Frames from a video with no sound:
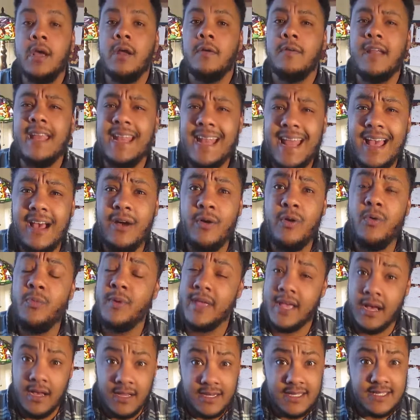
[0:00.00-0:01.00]
Right now,
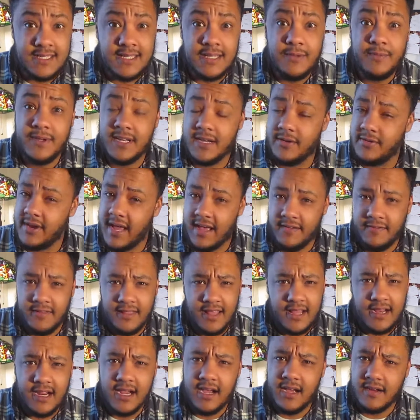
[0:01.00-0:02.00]
we don't have a lot of